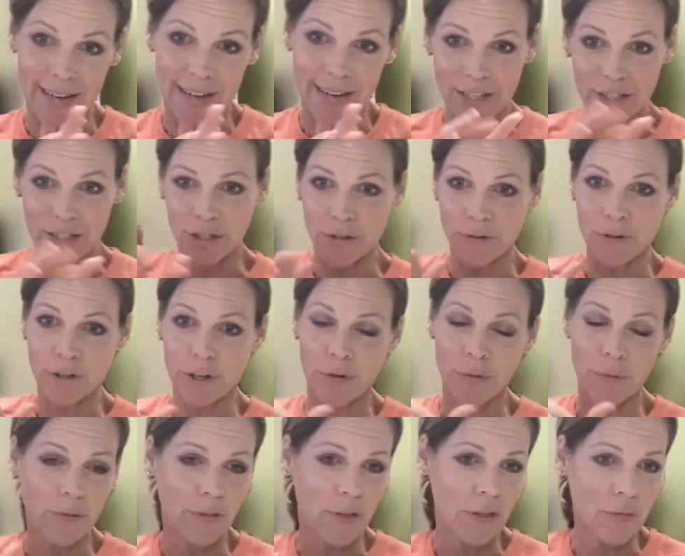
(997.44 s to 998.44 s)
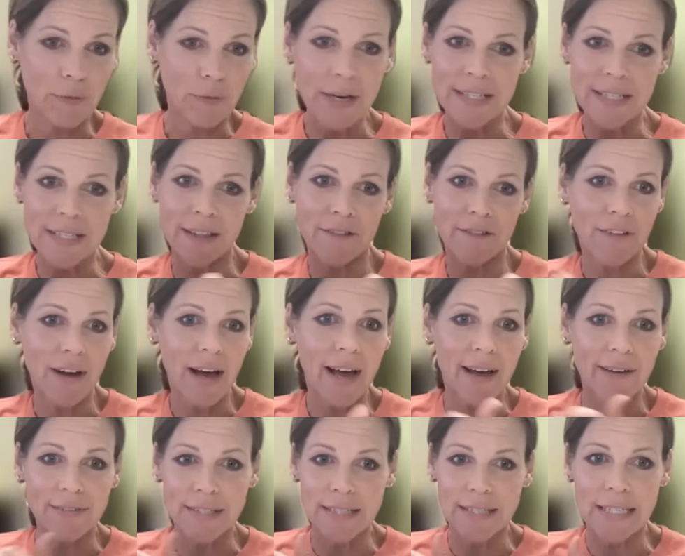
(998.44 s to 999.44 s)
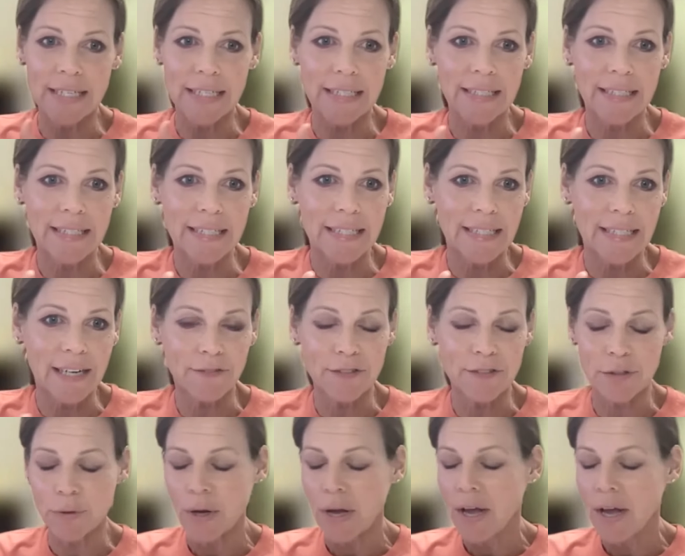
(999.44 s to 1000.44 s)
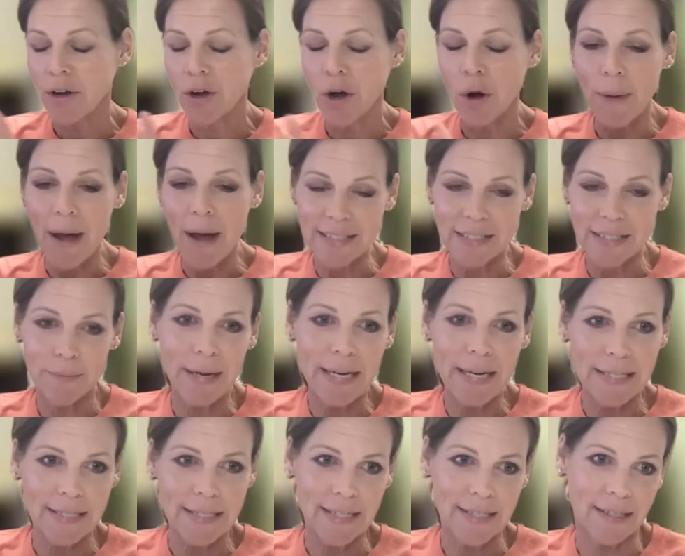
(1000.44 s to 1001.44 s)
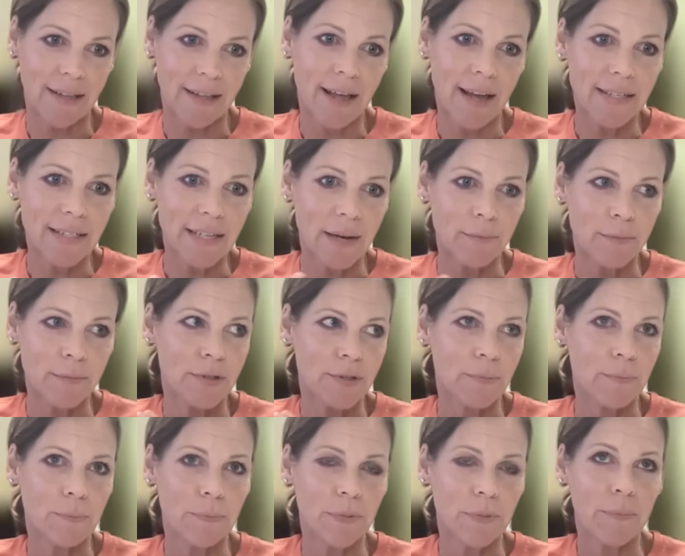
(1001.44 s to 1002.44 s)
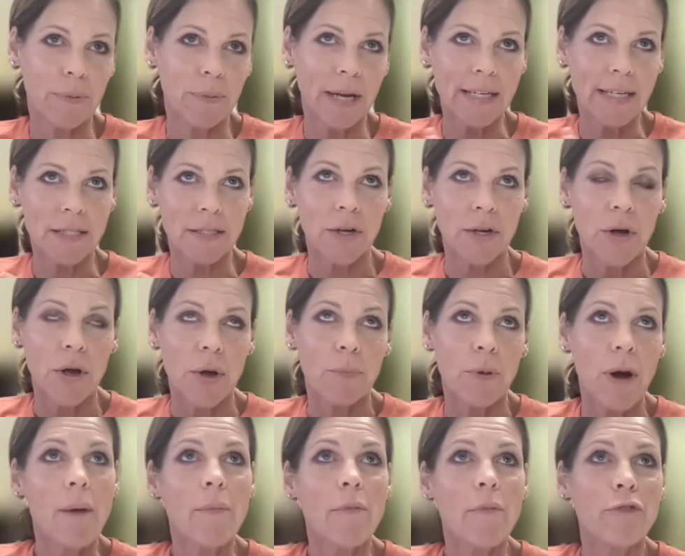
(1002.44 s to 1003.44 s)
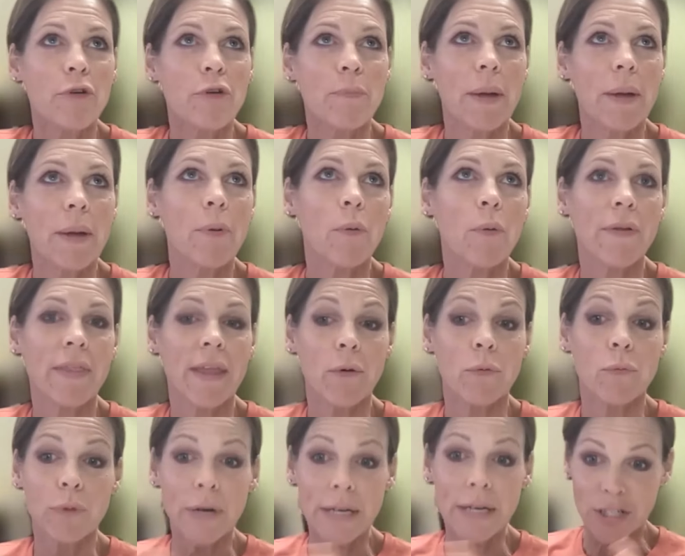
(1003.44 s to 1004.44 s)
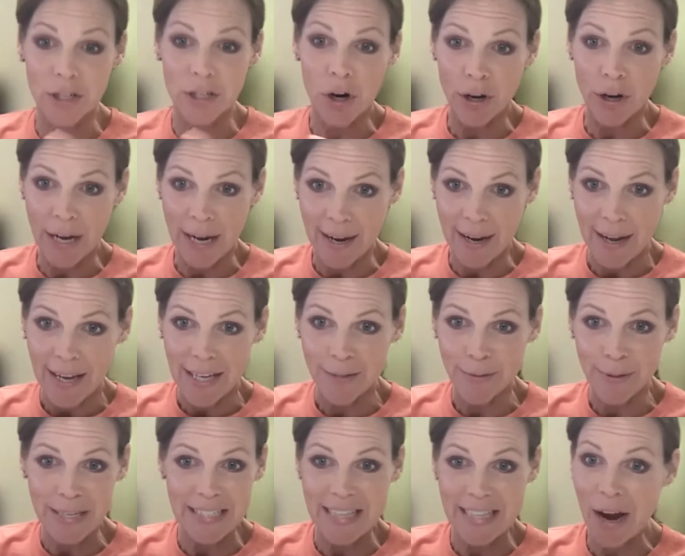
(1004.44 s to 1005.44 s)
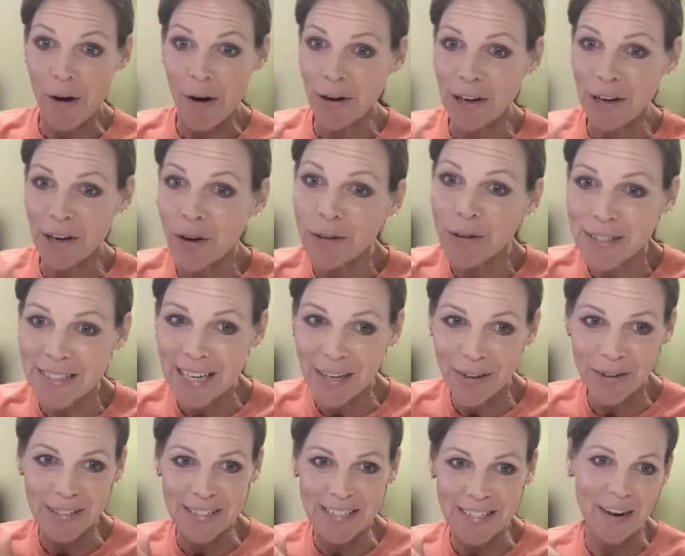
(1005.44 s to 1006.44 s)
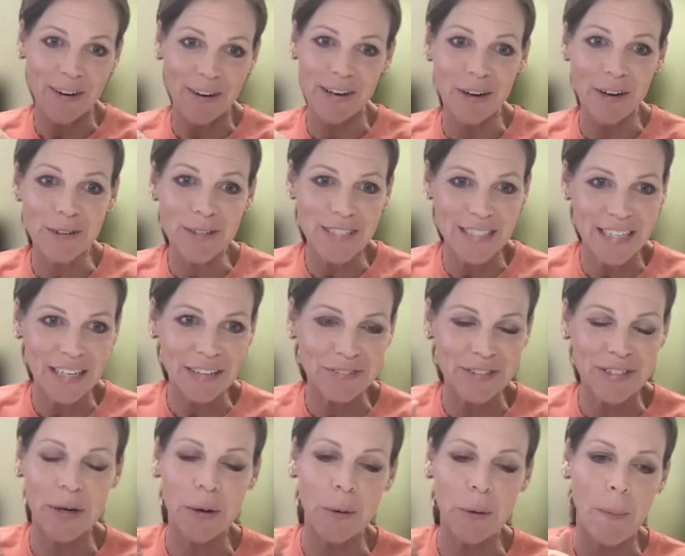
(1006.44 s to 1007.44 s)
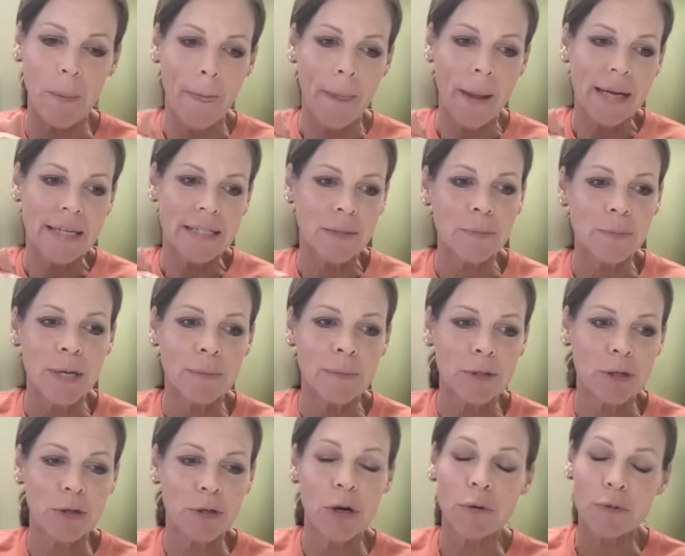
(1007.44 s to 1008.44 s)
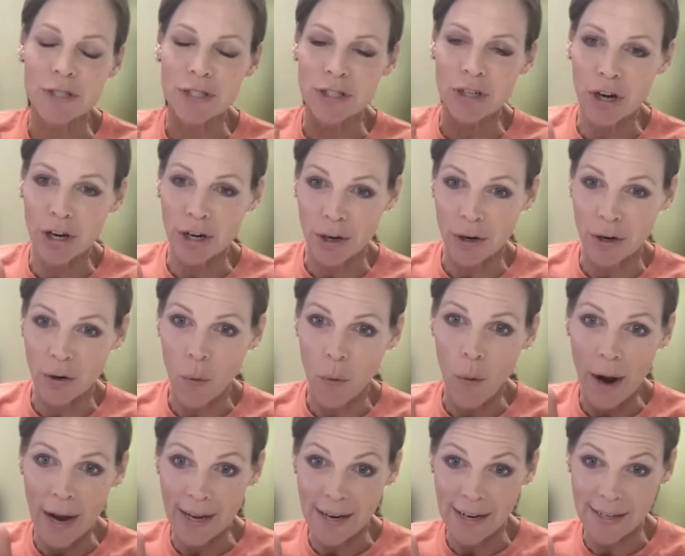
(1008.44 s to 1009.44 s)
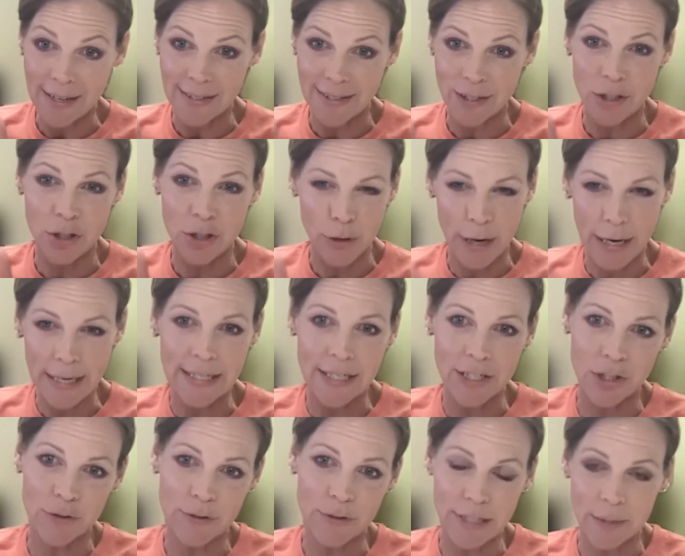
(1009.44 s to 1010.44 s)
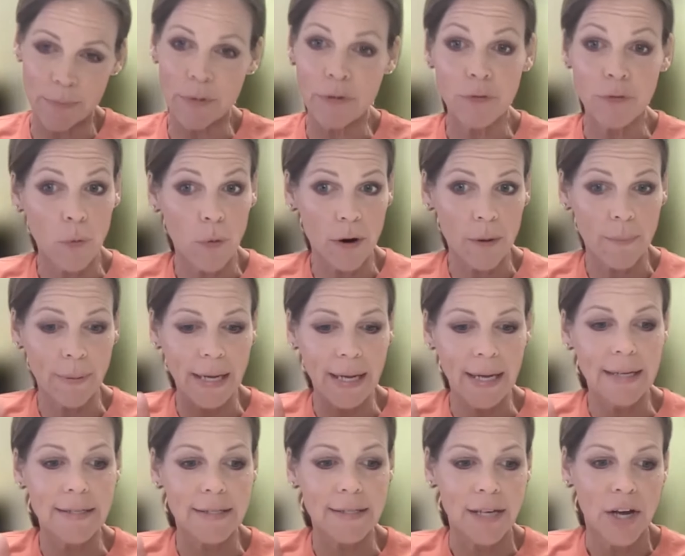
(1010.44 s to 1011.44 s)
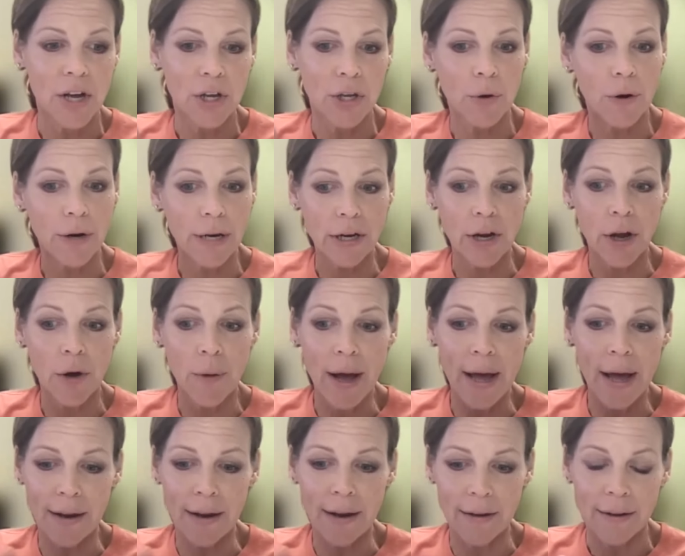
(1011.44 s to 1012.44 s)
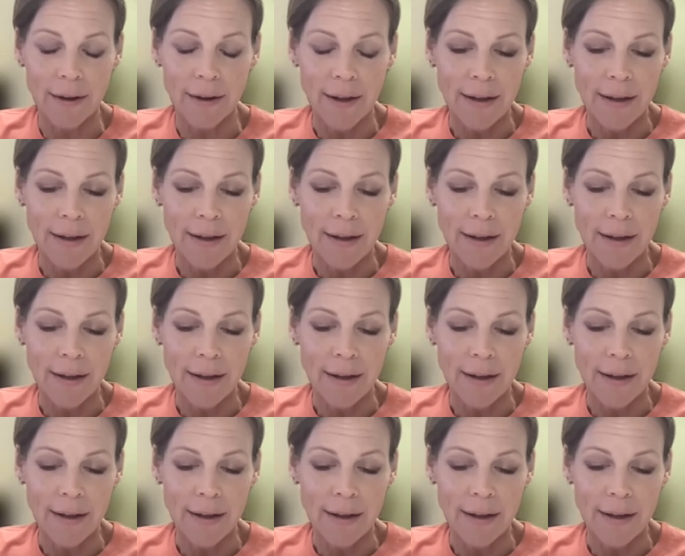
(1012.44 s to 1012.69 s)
as you you know with the threes and the fives and the the stuff so go back to basics a lot of times the, the biggest problem for people when they're restarting is because they already know secrets they already know stuff so sometimes you don't start quite as strict as you did before because you already know how to